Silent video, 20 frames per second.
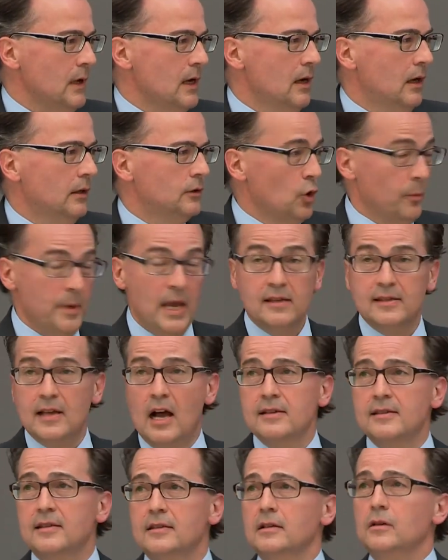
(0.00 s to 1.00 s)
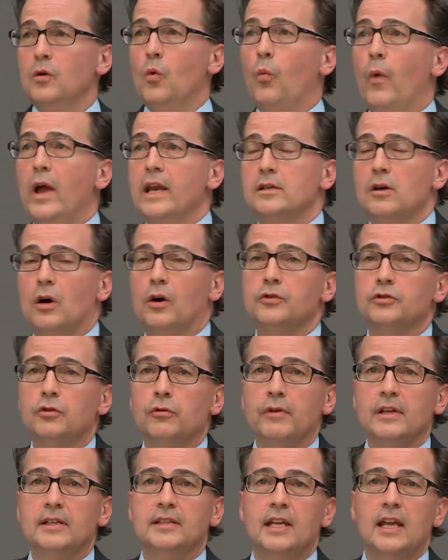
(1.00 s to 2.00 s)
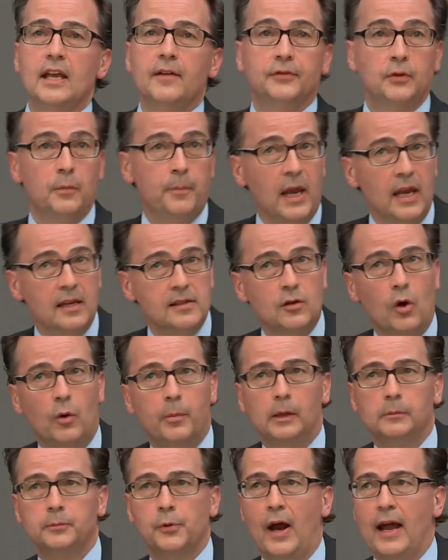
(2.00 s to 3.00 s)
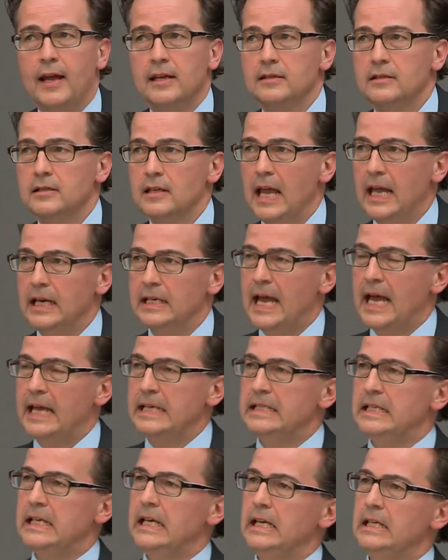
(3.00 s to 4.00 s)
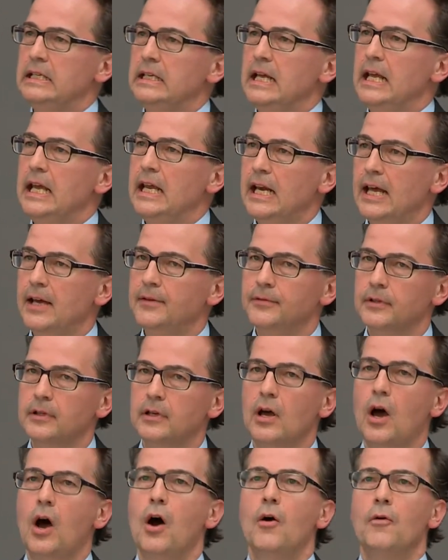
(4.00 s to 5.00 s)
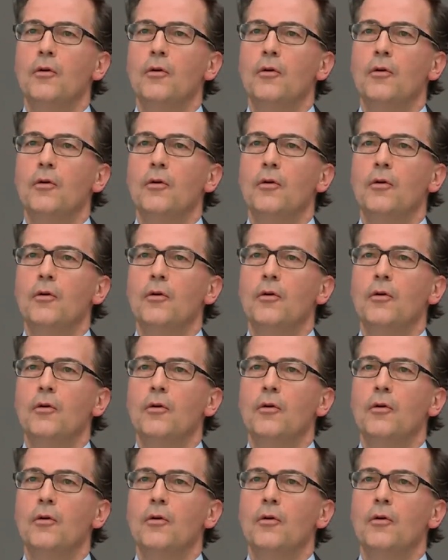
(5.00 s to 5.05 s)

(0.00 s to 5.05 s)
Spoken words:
Tobias Asser went on to receive the Peace Nobel Prize in 1911